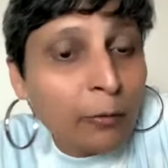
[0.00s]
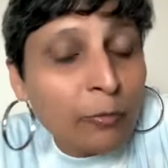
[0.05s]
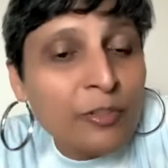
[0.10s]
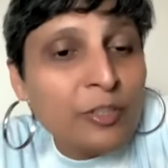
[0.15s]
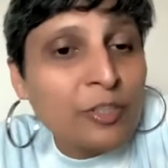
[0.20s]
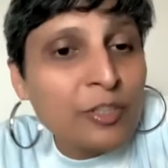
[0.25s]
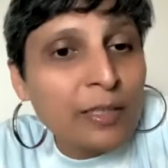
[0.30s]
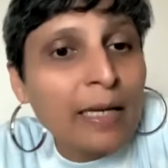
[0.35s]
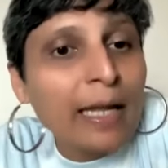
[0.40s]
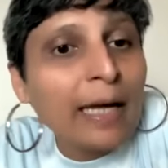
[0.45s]
an
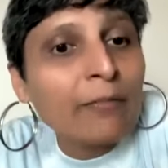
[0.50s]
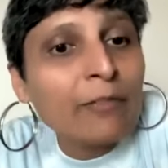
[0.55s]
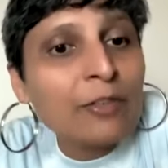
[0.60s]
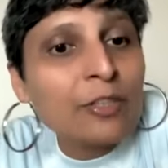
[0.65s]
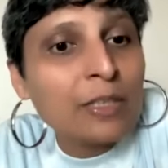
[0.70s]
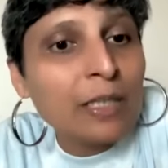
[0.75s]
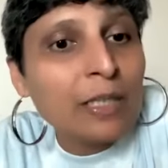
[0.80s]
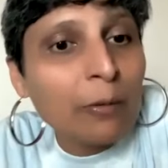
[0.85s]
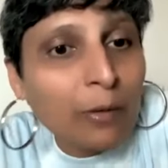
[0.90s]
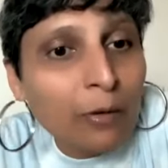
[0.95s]
official
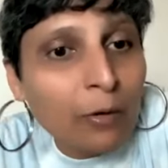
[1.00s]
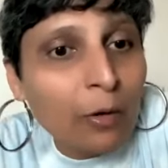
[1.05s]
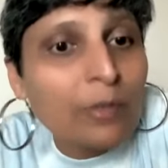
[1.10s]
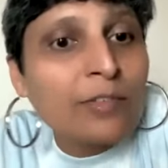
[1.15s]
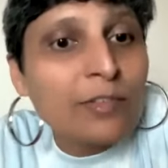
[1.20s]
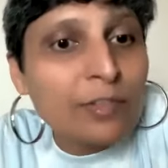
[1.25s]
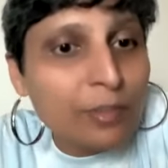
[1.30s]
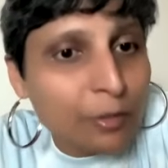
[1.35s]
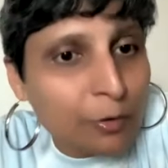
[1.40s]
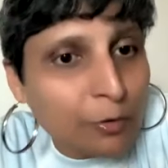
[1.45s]
language in our
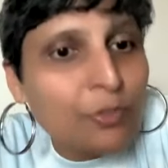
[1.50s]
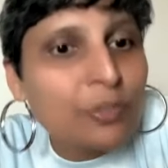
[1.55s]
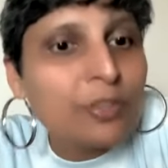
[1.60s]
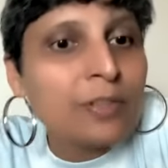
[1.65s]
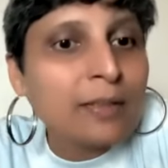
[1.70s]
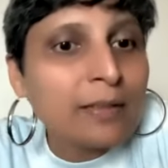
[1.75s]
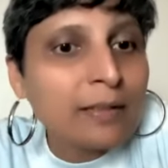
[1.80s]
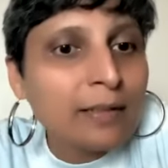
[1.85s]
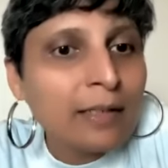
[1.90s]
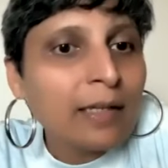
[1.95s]

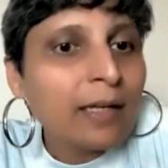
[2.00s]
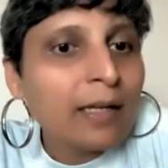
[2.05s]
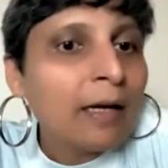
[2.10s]
constitution